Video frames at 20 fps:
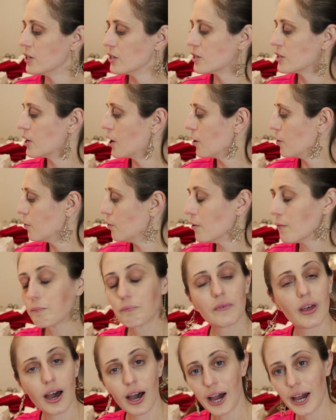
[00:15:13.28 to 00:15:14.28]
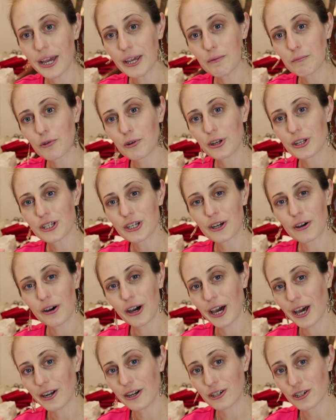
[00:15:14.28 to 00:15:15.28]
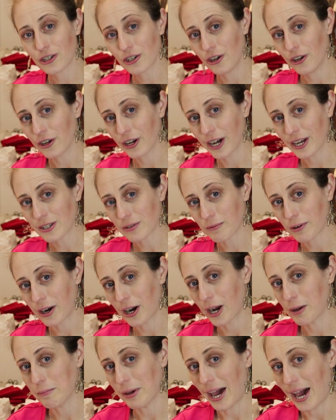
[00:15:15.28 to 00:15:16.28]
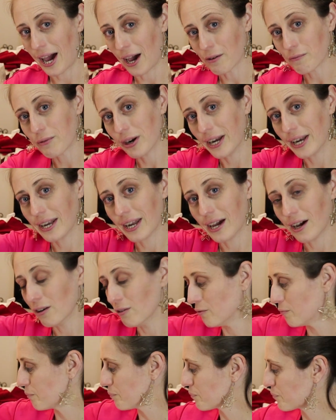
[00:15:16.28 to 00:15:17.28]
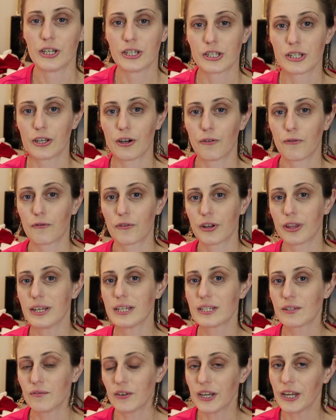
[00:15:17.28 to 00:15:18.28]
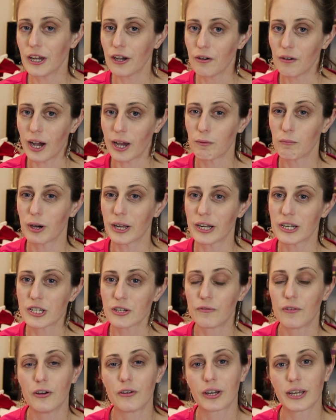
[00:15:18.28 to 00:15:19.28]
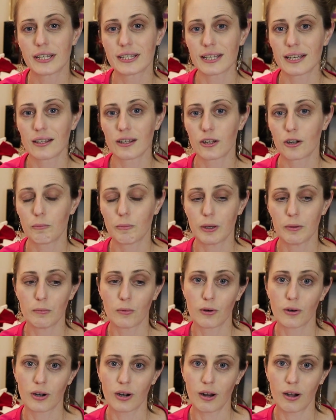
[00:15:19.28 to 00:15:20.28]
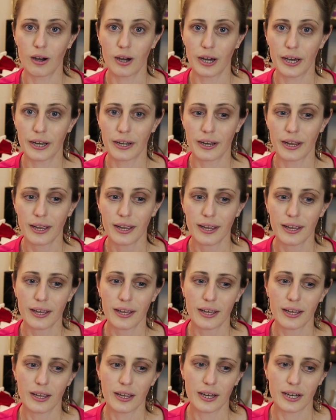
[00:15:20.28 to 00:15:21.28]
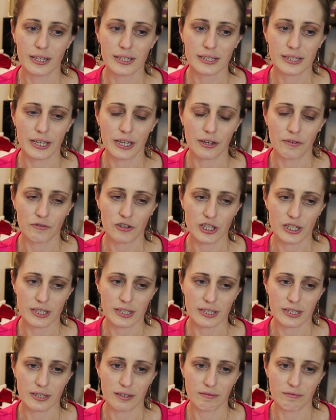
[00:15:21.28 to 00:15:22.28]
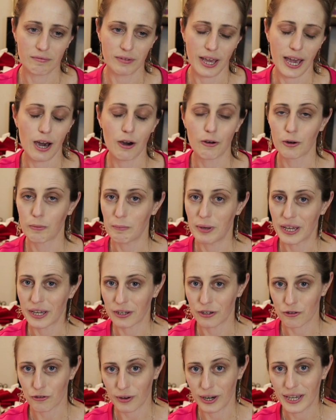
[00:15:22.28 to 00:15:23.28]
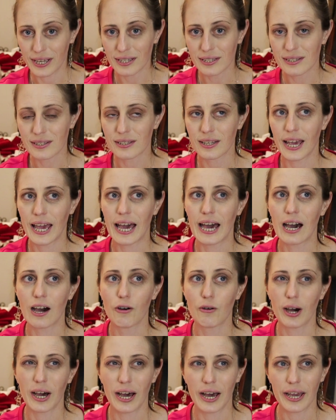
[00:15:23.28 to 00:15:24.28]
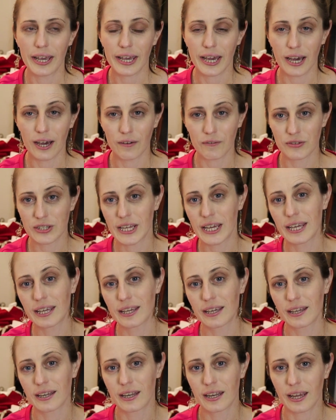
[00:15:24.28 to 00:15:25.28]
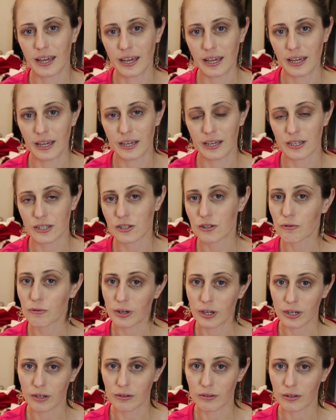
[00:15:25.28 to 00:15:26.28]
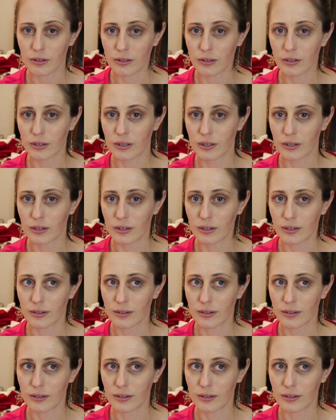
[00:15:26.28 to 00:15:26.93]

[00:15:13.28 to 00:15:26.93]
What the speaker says: So I am going to go ahead and show you guys where I'm at right now. So for this video, I wanted to focus a little bit more on, instead of just how to make a dress, how I have taken a historical